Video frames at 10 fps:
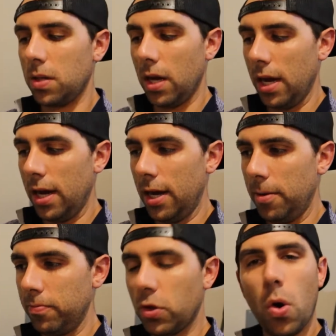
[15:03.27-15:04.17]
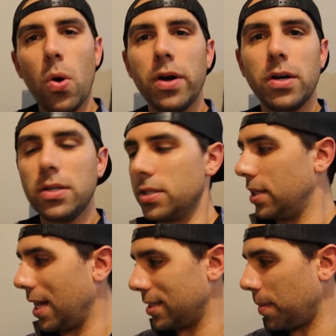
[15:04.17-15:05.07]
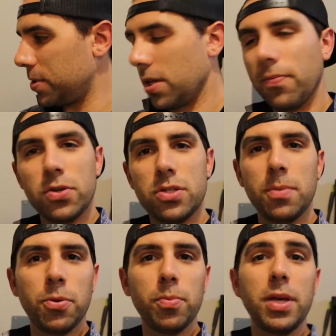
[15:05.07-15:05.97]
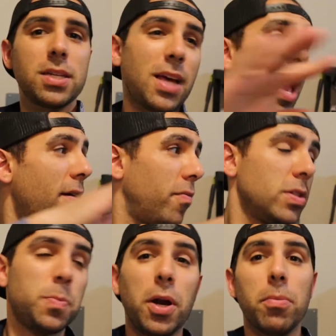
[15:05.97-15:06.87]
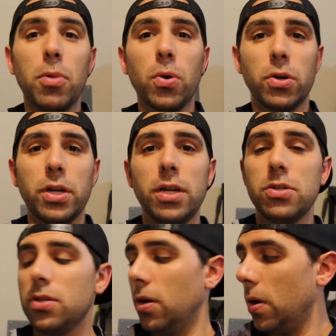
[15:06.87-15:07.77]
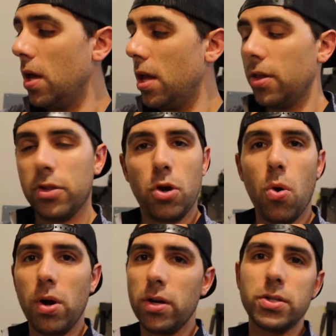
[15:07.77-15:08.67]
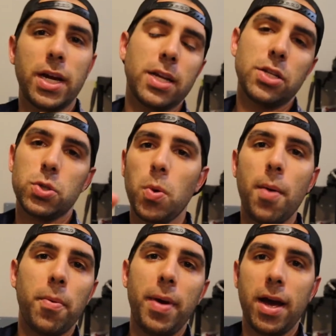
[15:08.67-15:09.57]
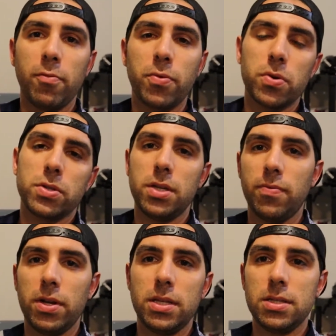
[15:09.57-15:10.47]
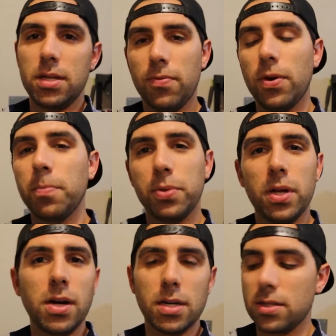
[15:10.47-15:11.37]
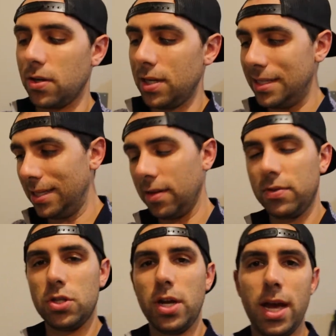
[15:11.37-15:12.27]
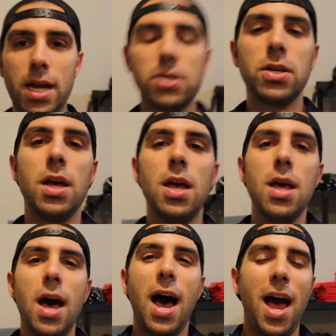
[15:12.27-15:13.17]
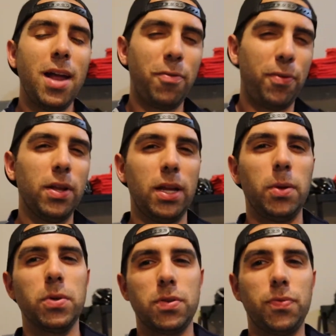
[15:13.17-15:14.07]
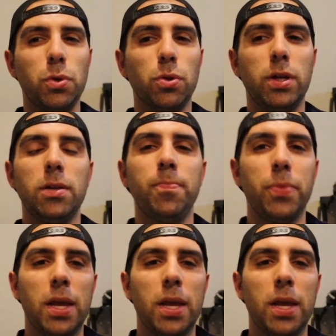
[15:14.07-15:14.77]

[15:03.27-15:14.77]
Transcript: coils, and that type of stuff are simple because I have a spare motor here. So the coils, I can just swap them back and forth, see if anything's different. Plugs are easy enough to change. I had a feeling it was fueling.